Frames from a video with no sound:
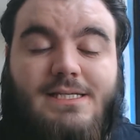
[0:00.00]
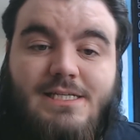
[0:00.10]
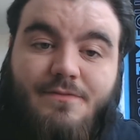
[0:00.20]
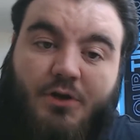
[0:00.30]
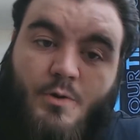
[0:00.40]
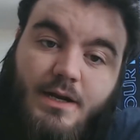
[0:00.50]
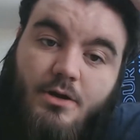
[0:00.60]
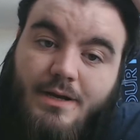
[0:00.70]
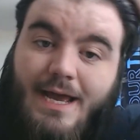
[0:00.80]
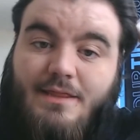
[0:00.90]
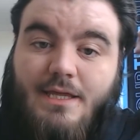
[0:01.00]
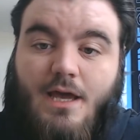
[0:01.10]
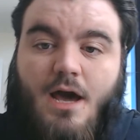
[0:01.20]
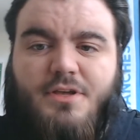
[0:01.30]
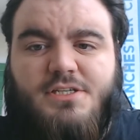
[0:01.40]
let's have a quick look at the
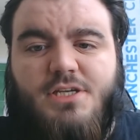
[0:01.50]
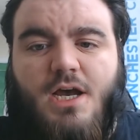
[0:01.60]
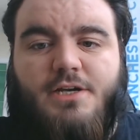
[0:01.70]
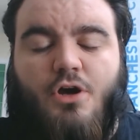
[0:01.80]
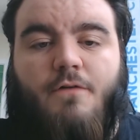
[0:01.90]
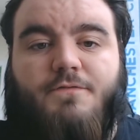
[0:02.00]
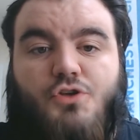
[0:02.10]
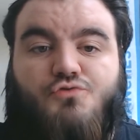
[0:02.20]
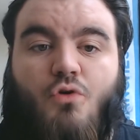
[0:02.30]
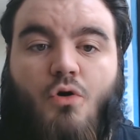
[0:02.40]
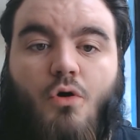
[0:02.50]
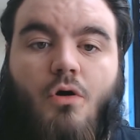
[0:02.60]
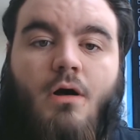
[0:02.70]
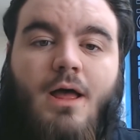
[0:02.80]
other side of the draw,